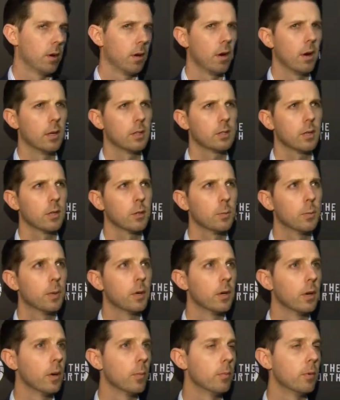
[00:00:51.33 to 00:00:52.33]
Oh, it's hard to put a
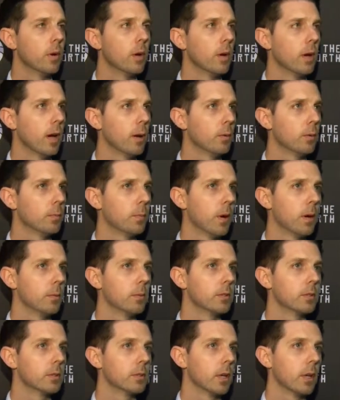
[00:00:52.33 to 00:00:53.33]
number on. I would
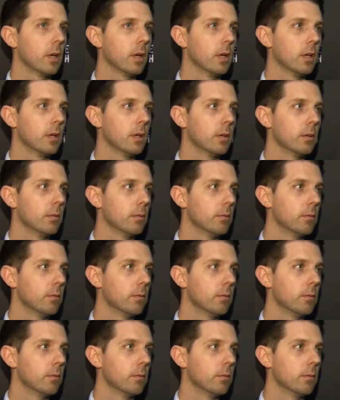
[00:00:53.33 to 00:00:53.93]
probably say,